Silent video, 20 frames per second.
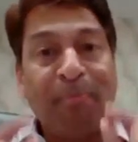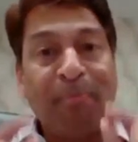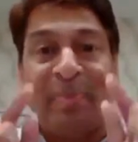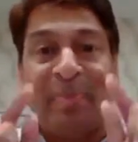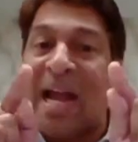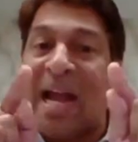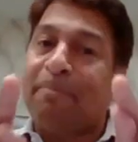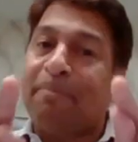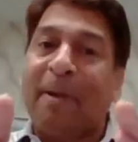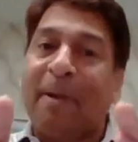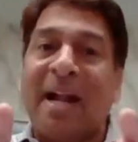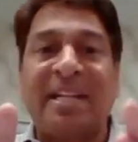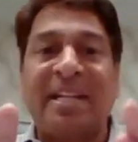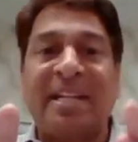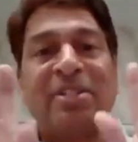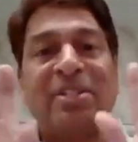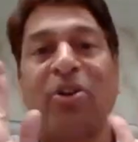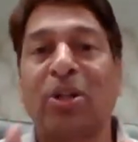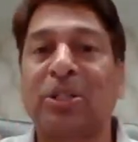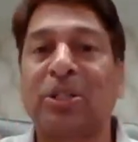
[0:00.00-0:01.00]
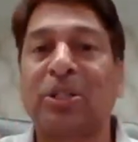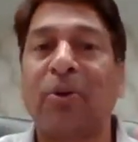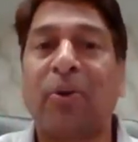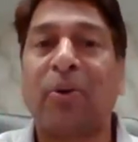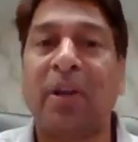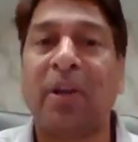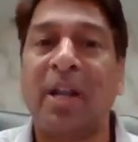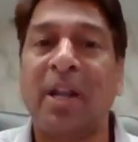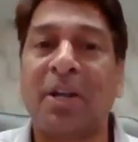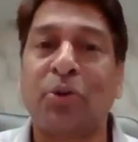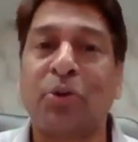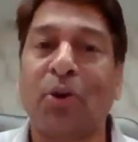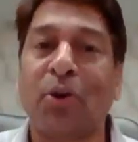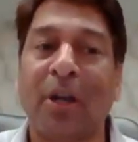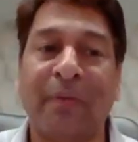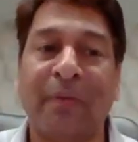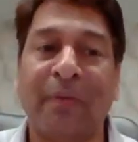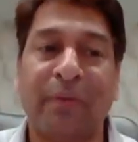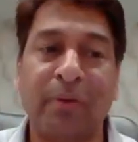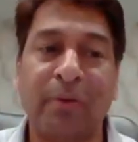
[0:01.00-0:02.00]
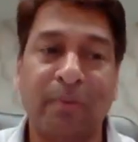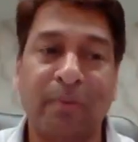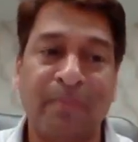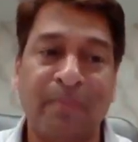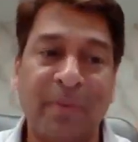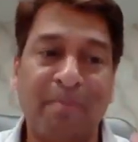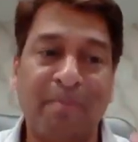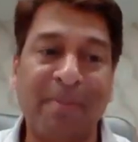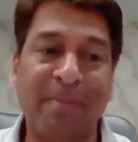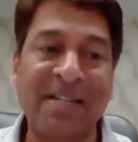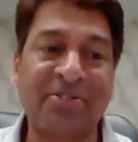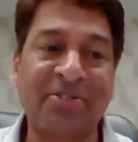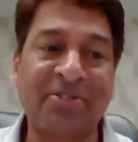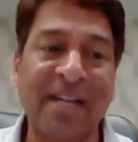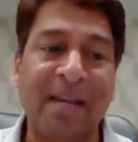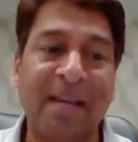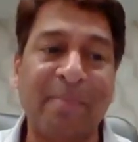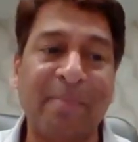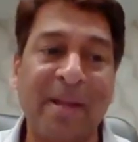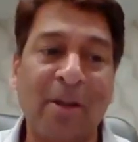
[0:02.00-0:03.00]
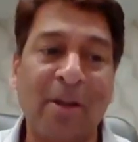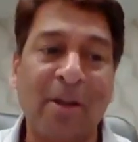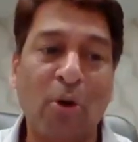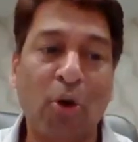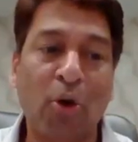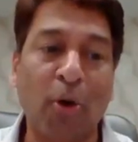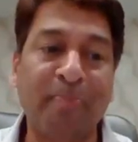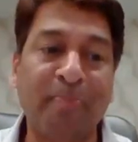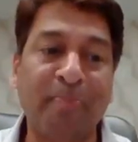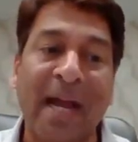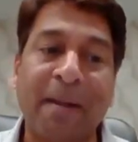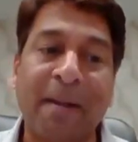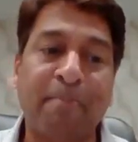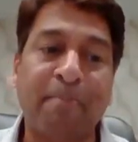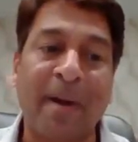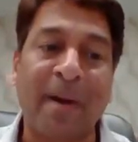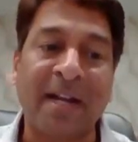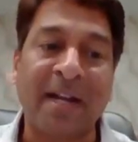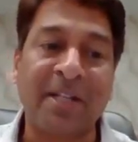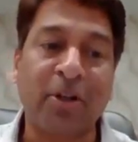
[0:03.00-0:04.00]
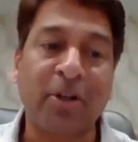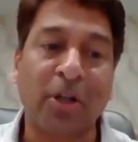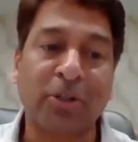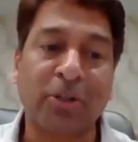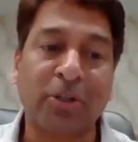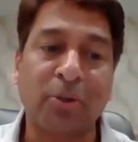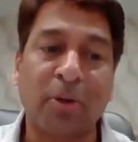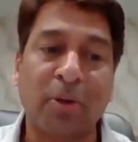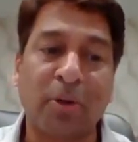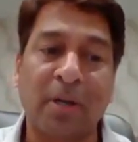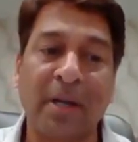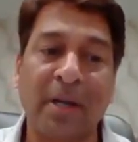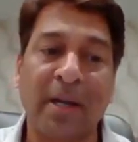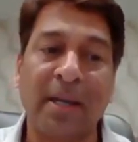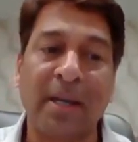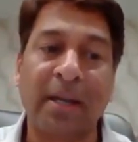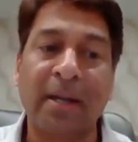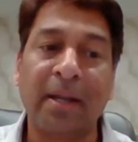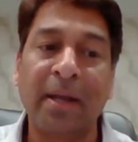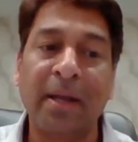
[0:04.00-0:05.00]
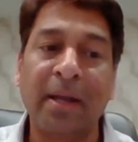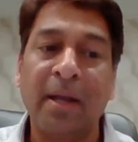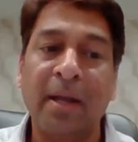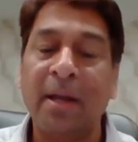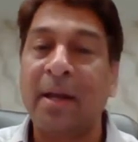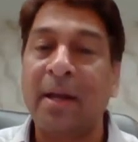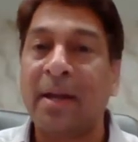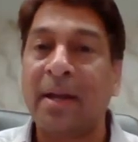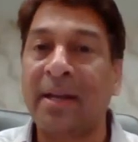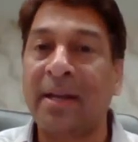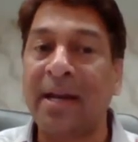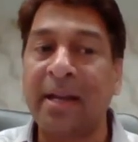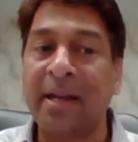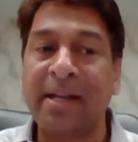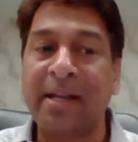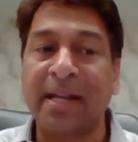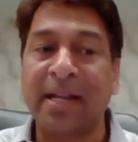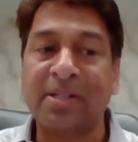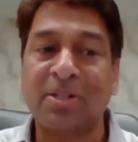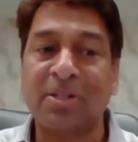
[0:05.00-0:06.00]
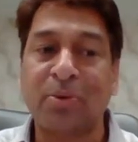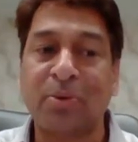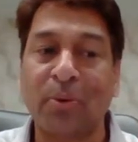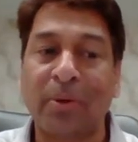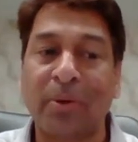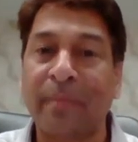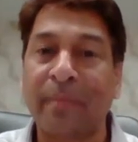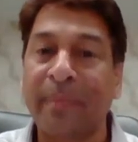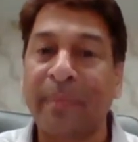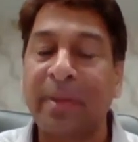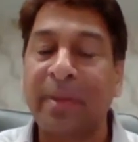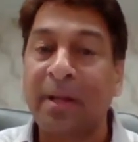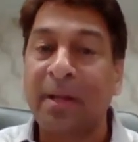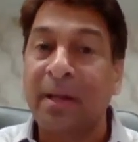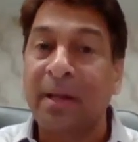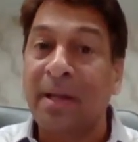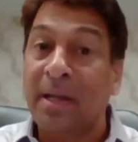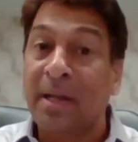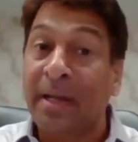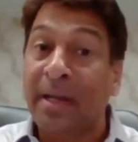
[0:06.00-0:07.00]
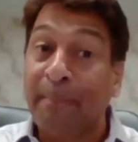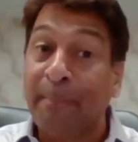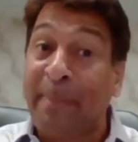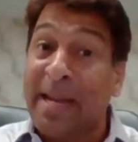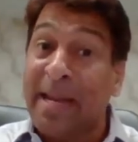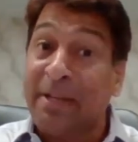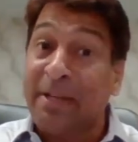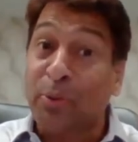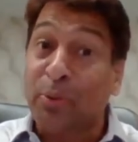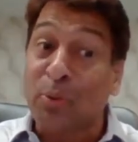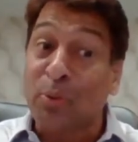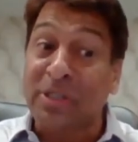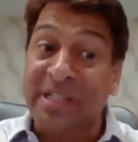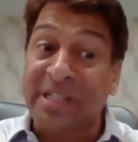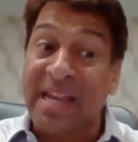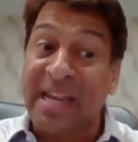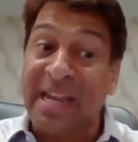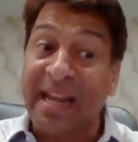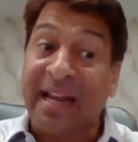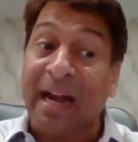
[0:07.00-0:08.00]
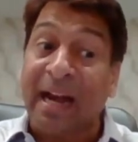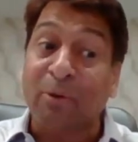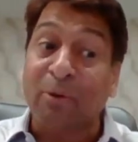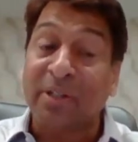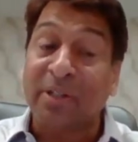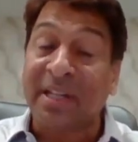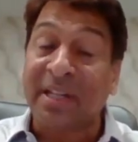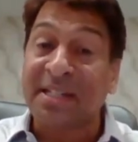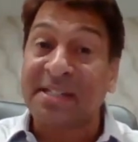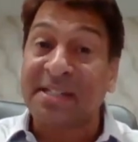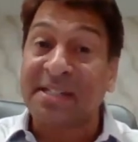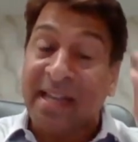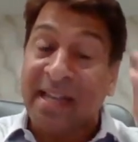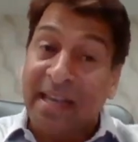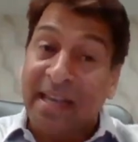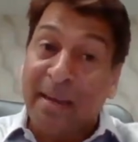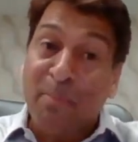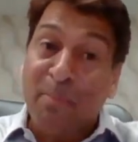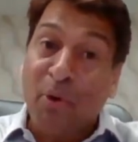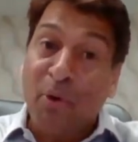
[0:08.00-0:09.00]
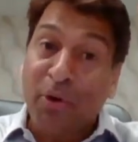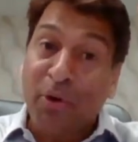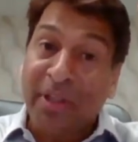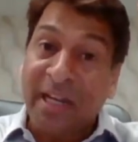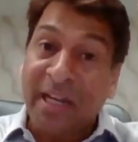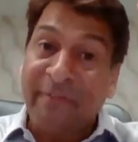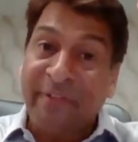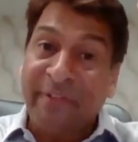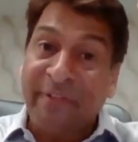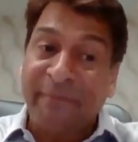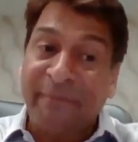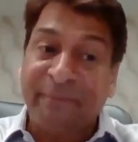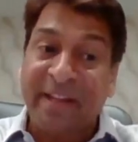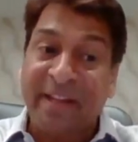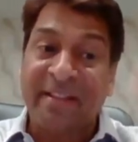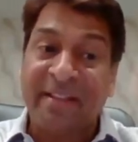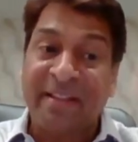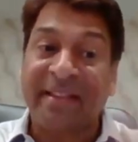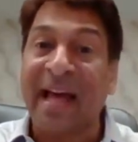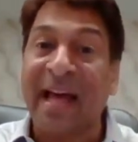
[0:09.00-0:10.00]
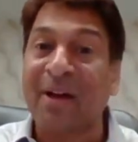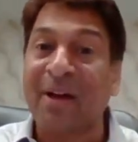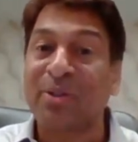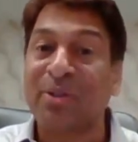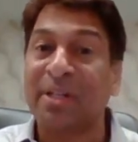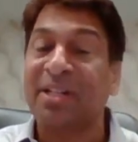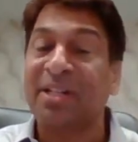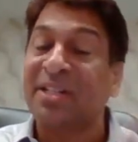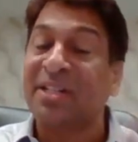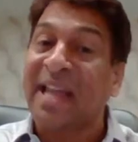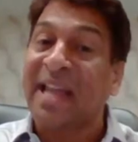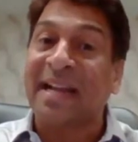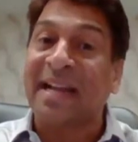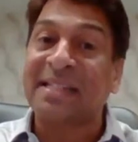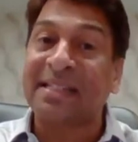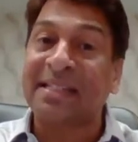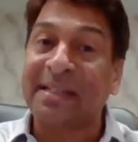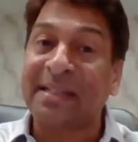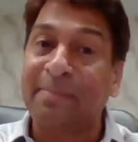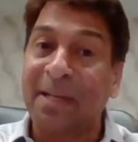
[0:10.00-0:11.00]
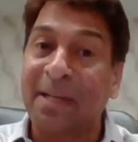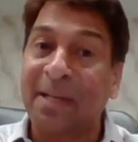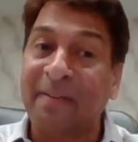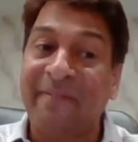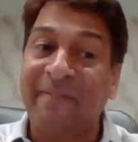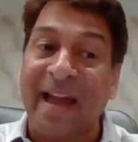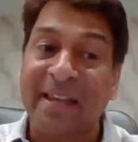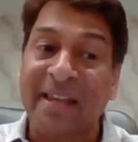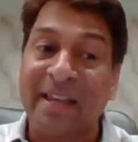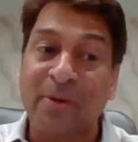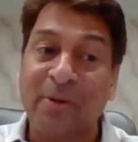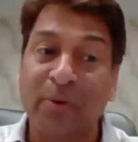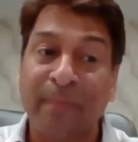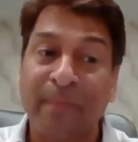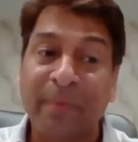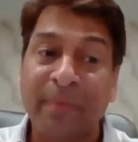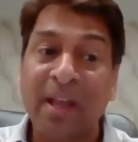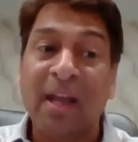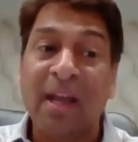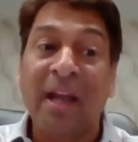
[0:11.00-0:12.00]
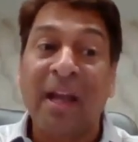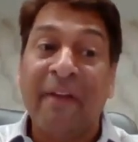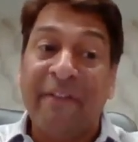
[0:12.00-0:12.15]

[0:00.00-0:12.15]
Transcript: Hope that part is also clear to all of you. Please tell me. Hope that part is also clearly understood. B2C counter sell more than 50,000 taxable value